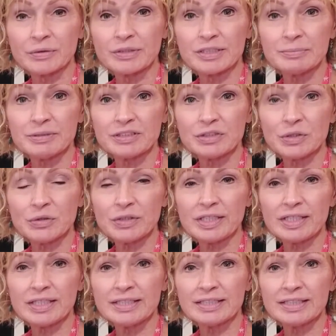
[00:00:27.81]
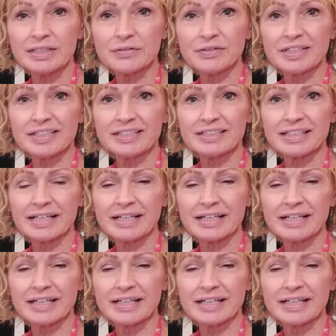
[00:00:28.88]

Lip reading: Christmas cookie series,